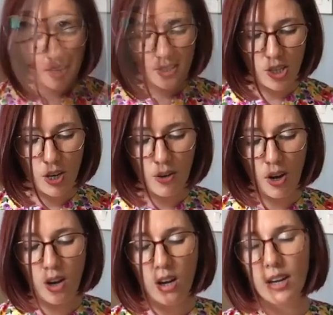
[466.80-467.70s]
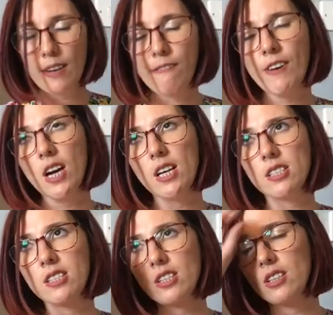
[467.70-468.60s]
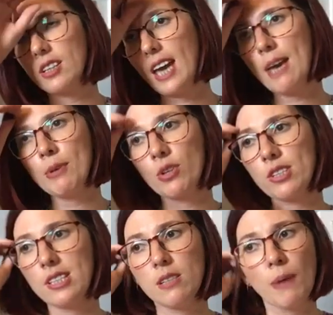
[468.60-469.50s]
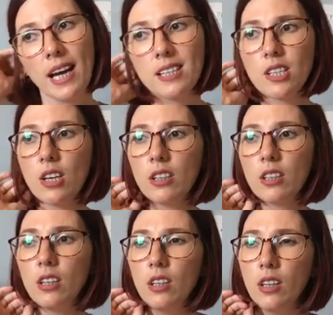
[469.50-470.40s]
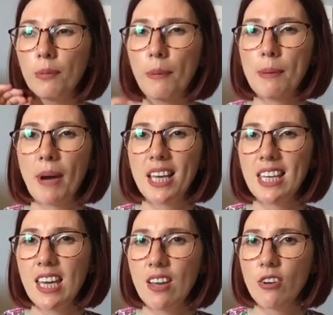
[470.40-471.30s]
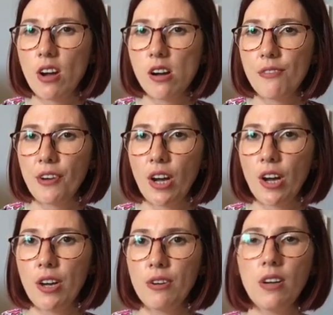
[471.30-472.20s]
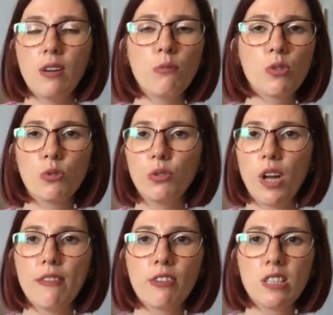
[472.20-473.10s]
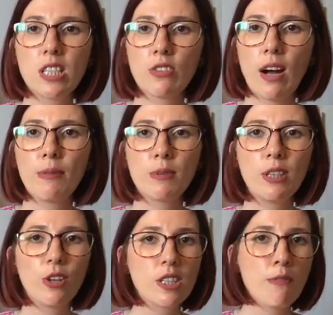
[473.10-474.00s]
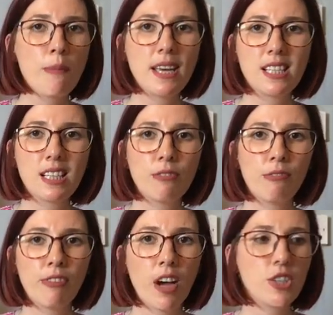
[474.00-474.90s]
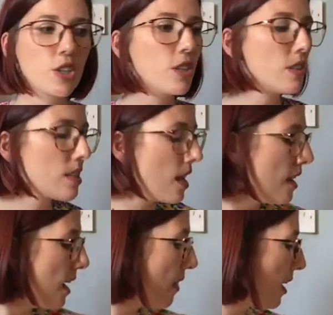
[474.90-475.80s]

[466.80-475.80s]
So I first came across this pattern probably about 1.5 years ago. It was all over Instagram. There was lots of amazing different versions. And